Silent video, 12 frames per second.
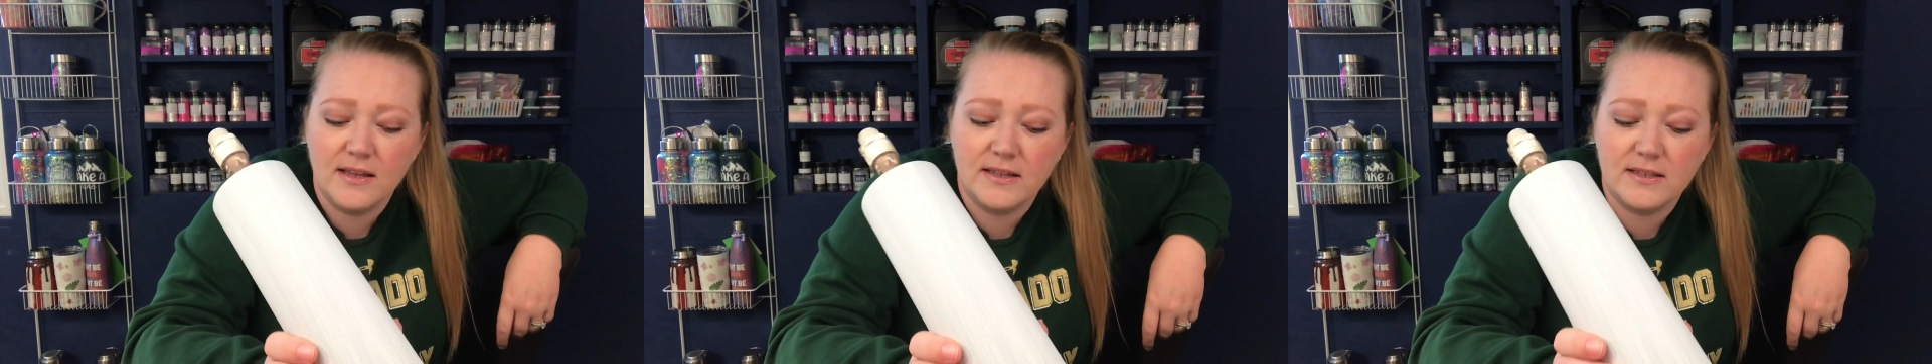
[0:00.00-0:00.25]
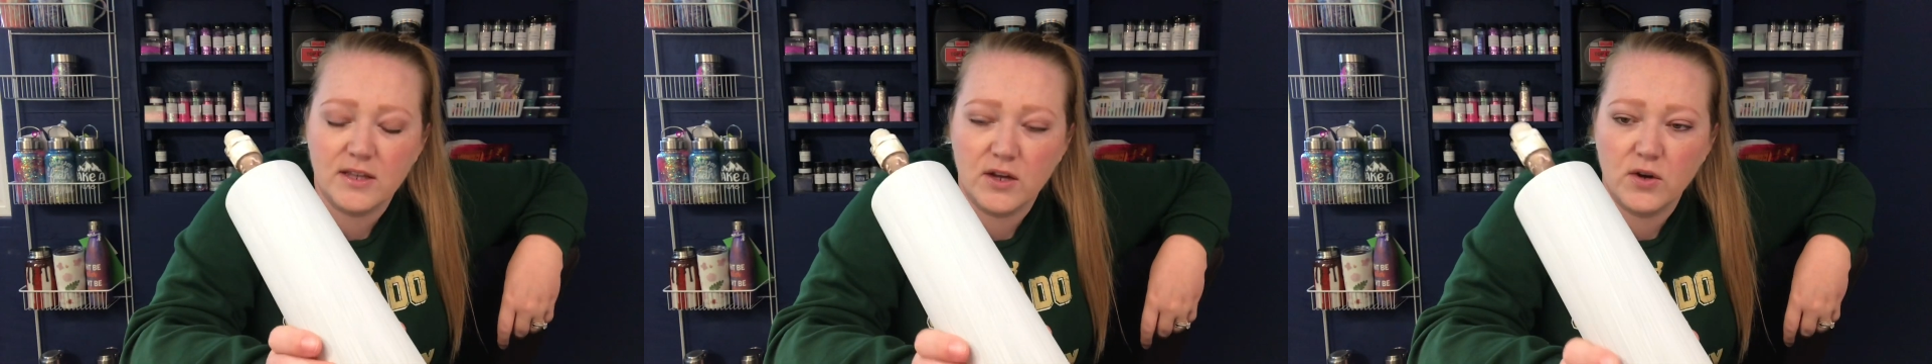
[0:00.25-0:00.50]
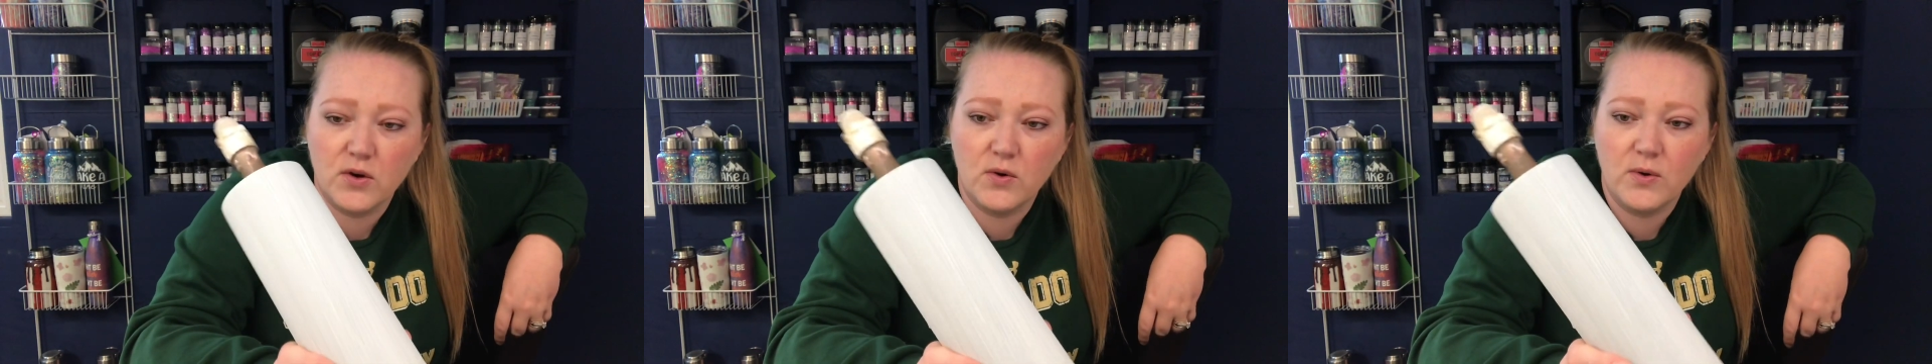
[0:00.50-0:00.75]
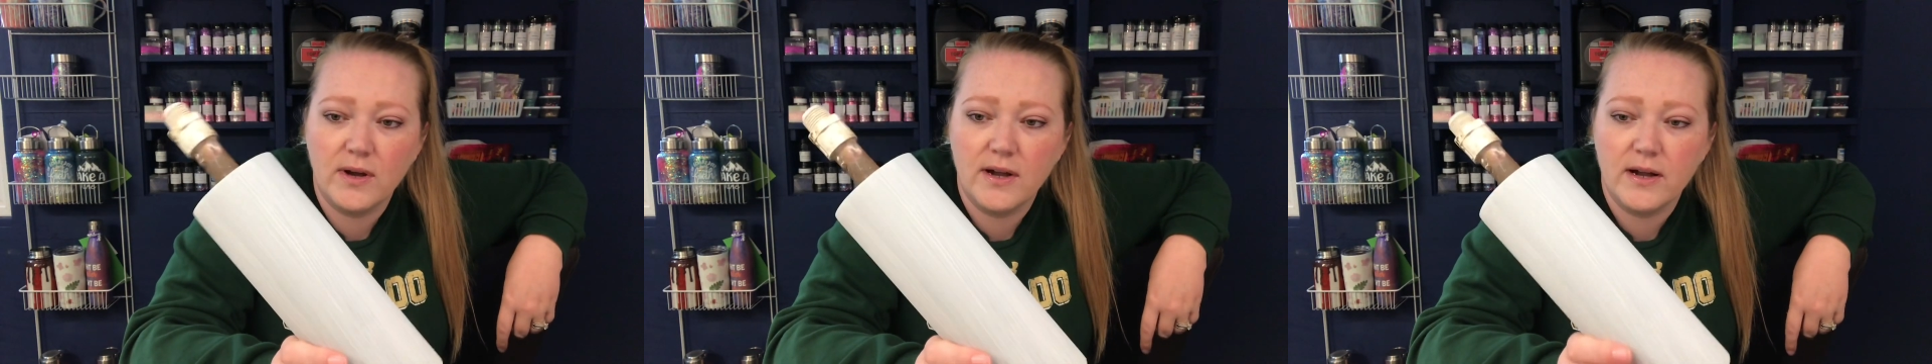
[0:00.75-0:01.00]

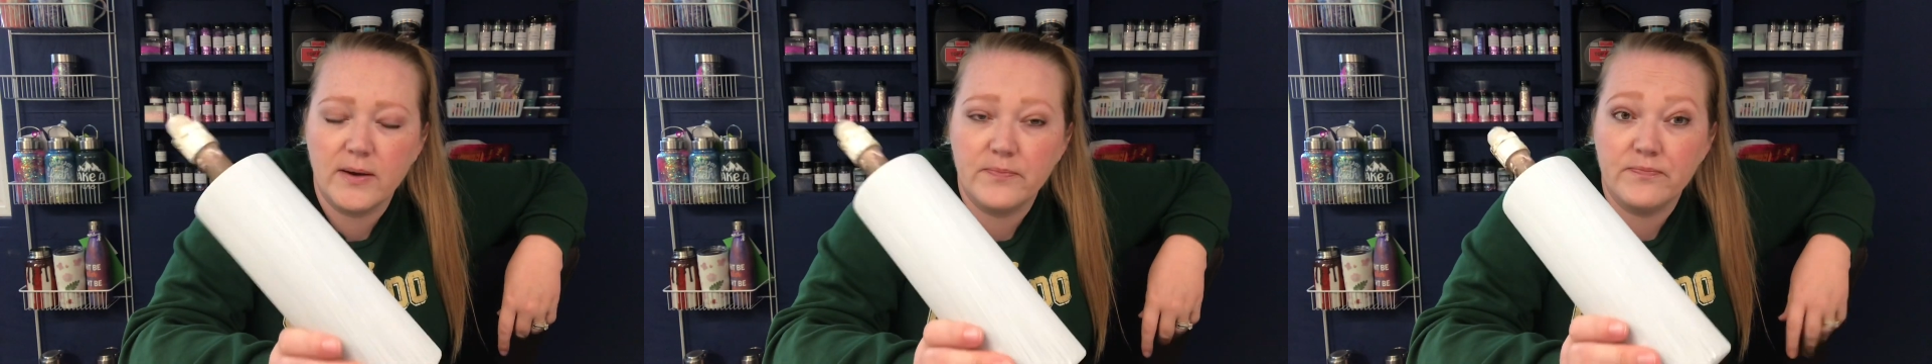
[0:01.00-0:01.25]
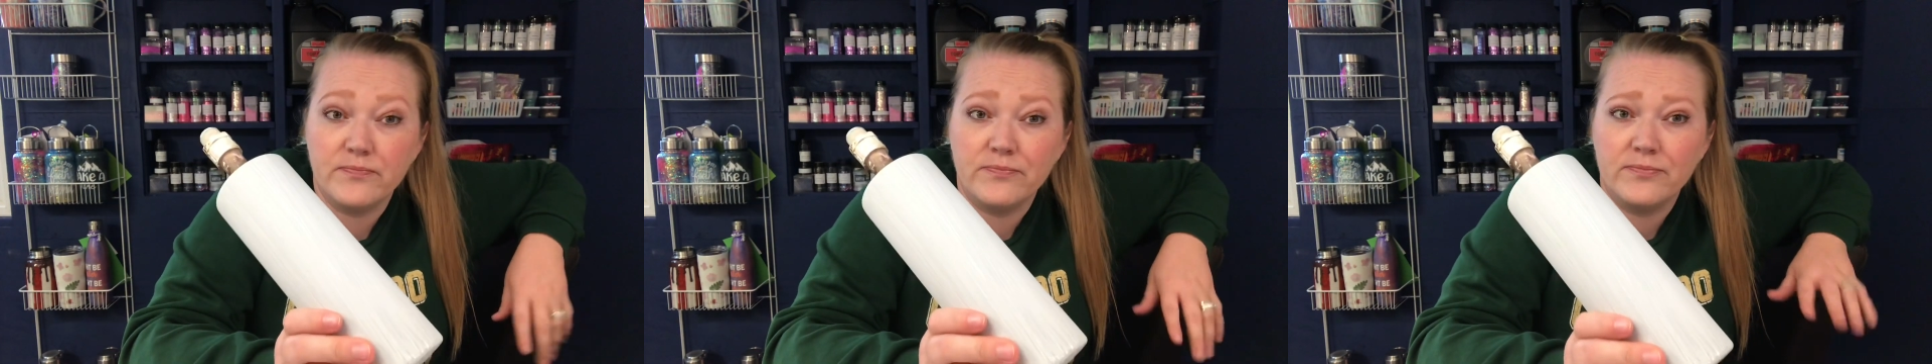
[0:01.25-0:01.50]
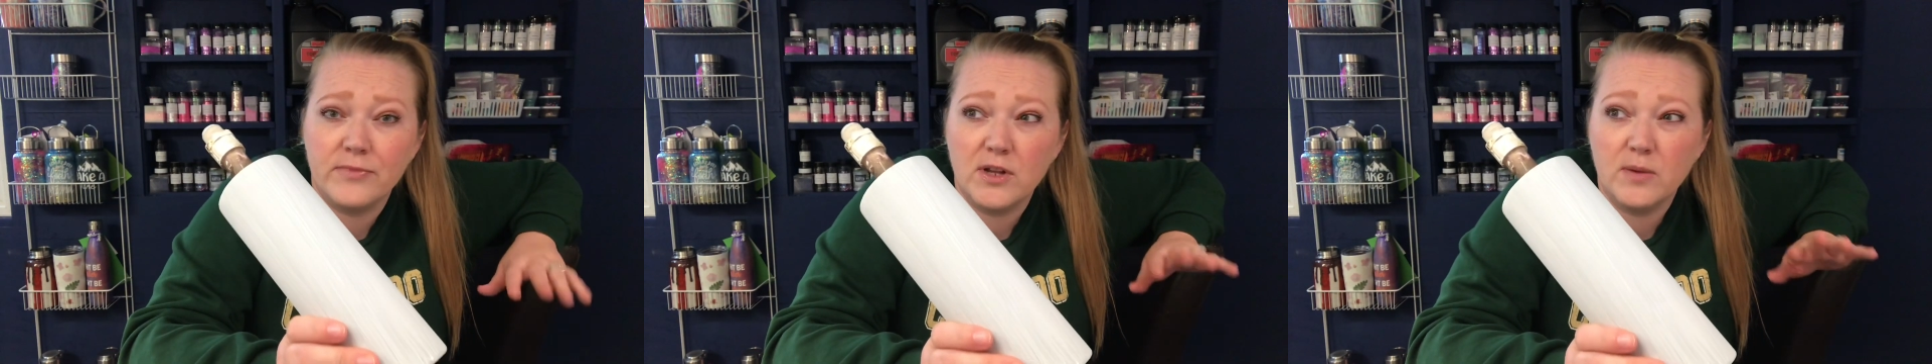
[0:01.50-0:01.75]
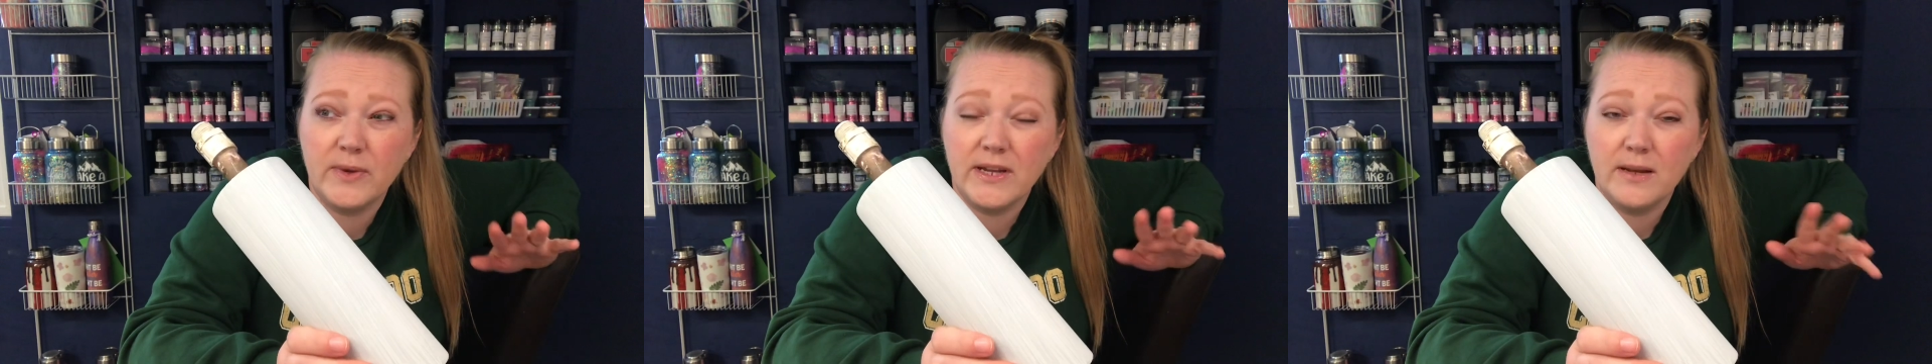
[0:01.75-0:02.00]
So it'll
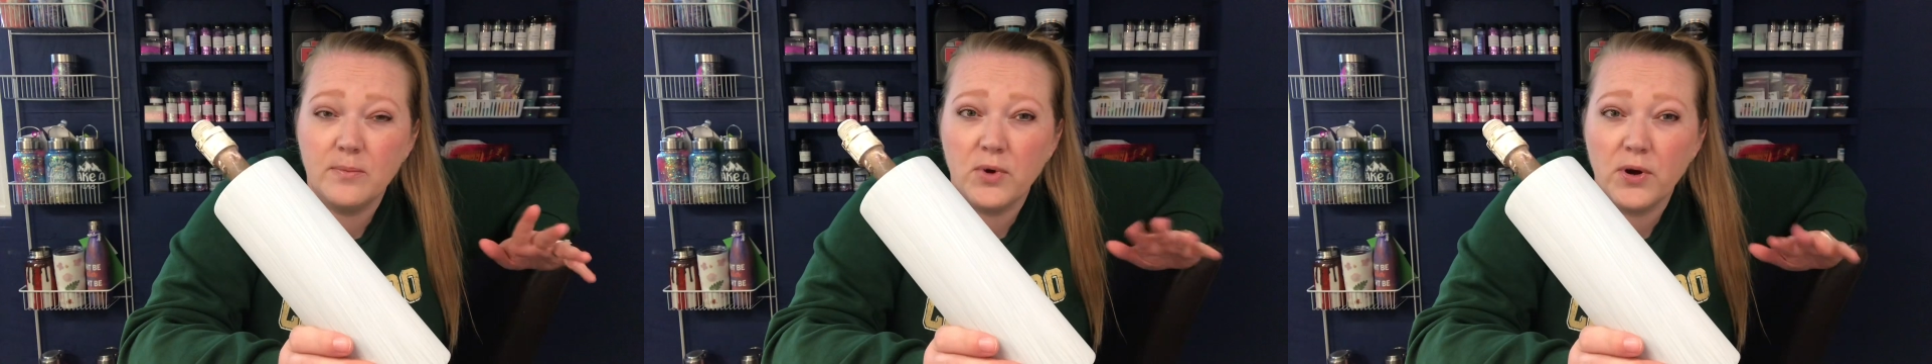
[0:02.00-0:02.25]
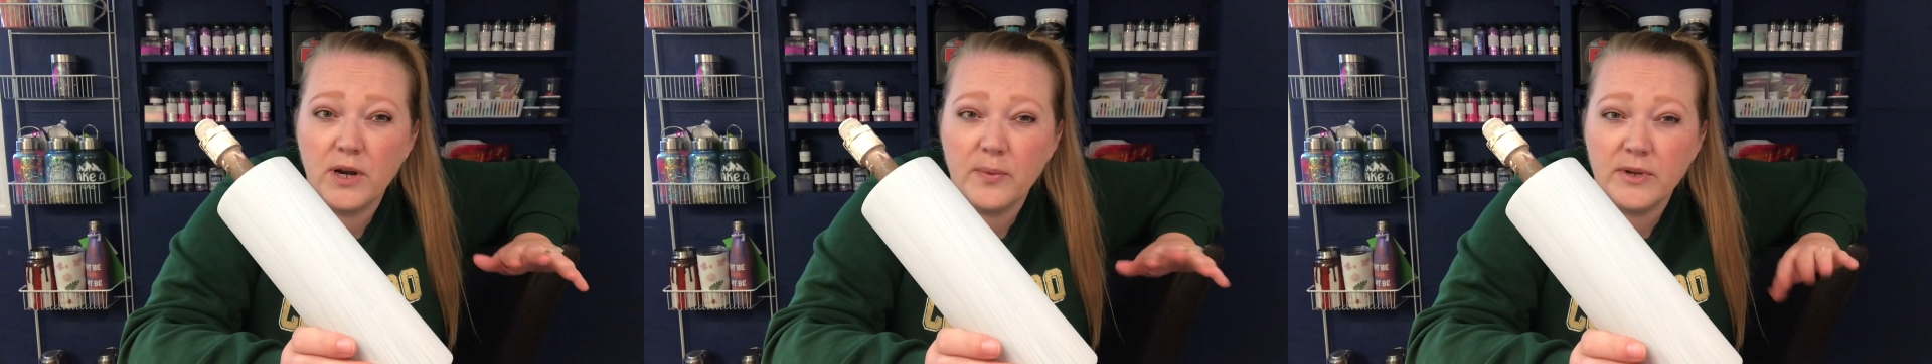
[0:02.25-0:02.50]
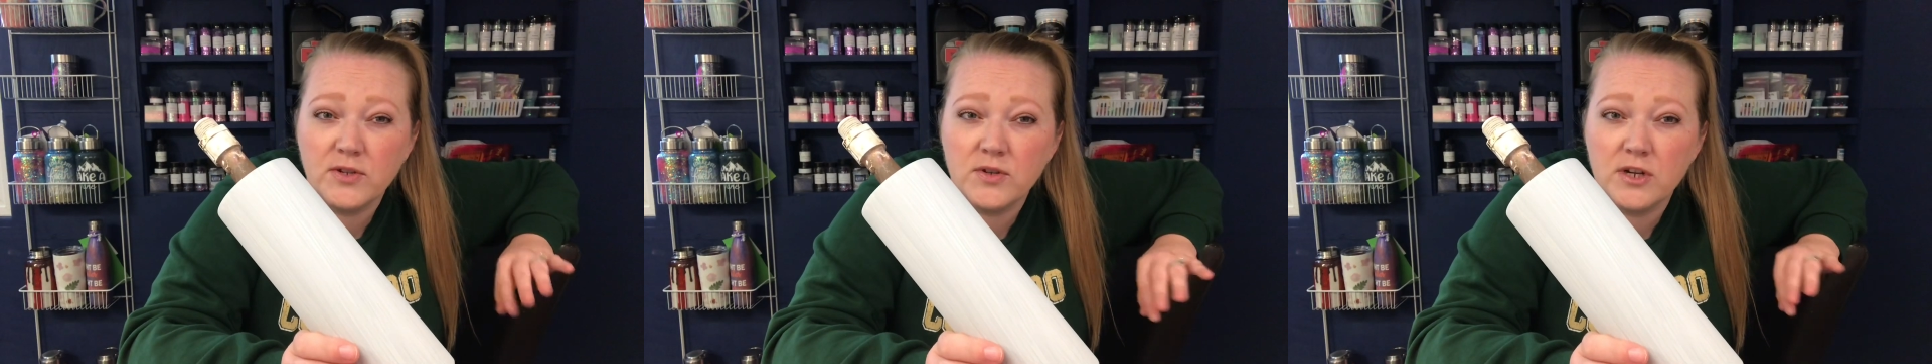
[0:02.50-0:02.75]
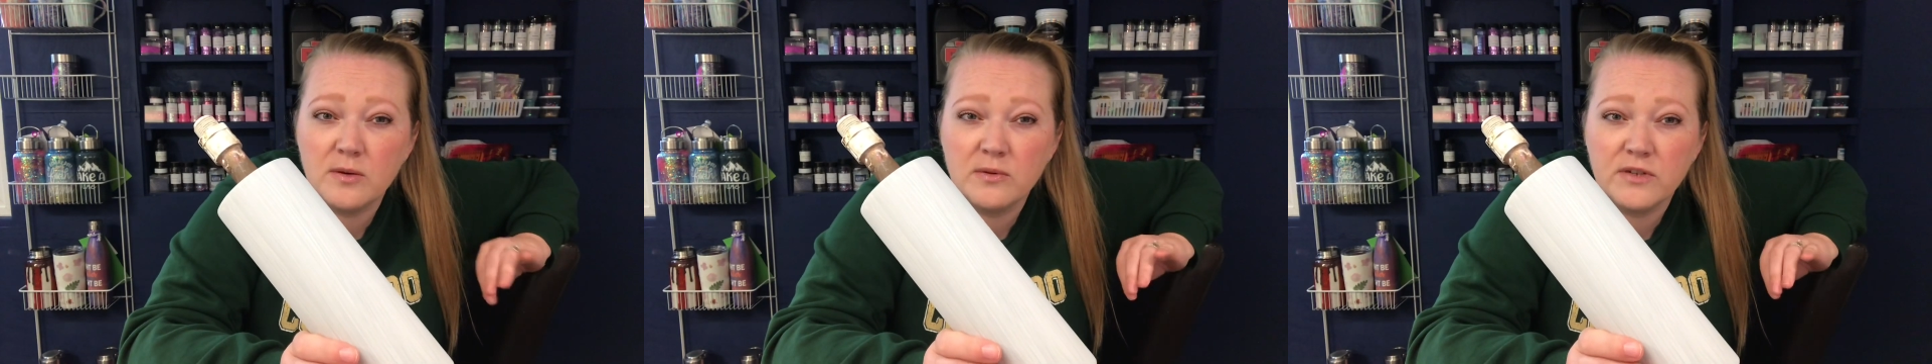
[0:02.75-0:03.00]
be broken up into a
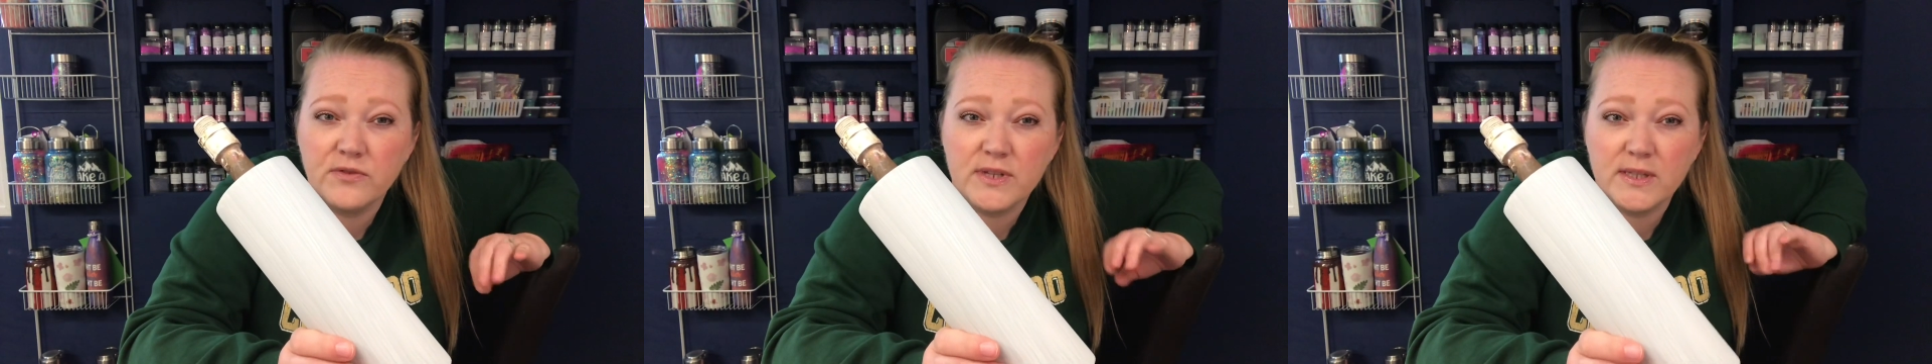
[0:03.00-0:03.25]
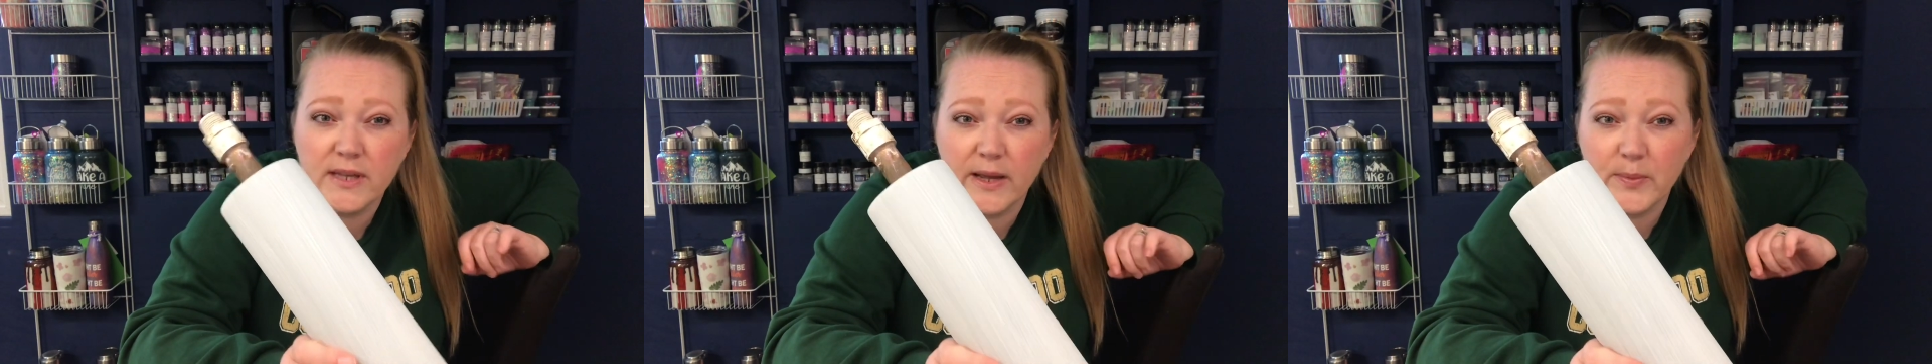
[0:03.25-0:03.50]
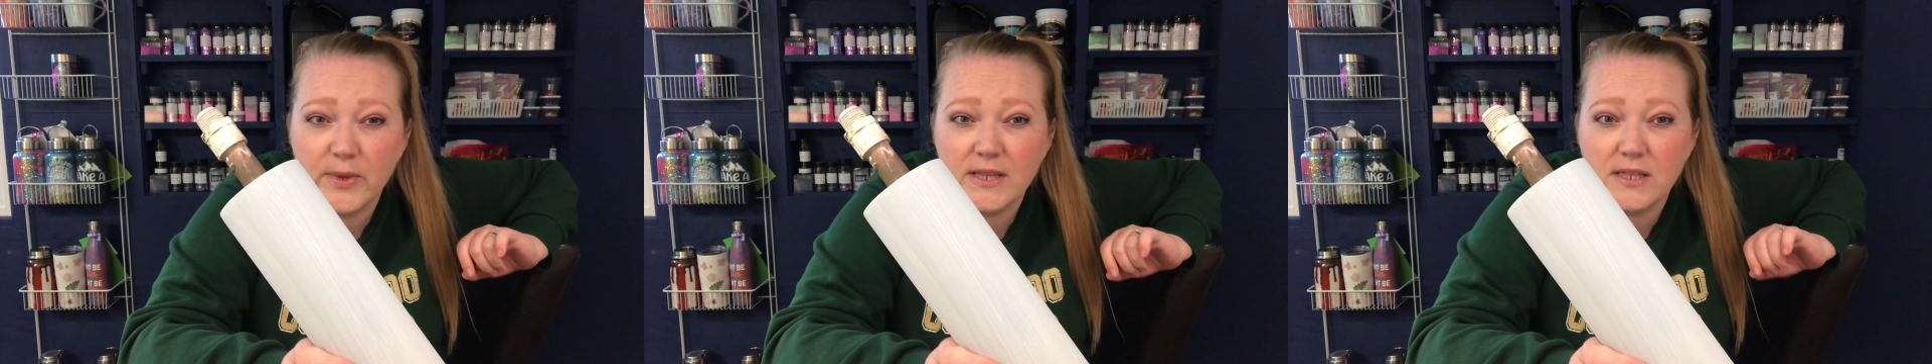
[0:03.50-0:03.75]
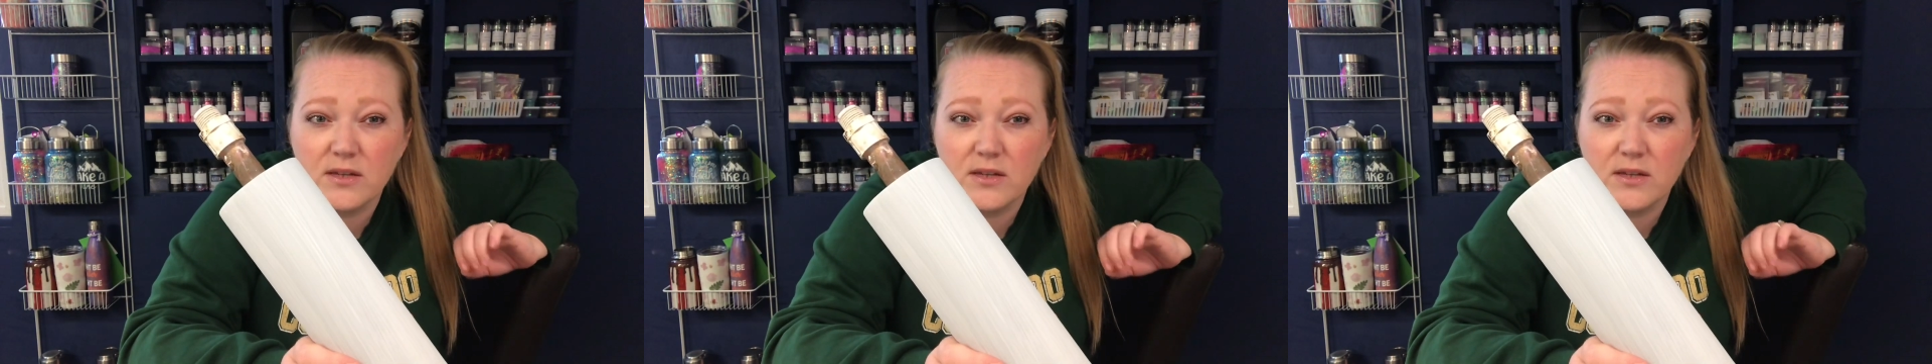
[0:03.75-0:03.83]
couple different segments.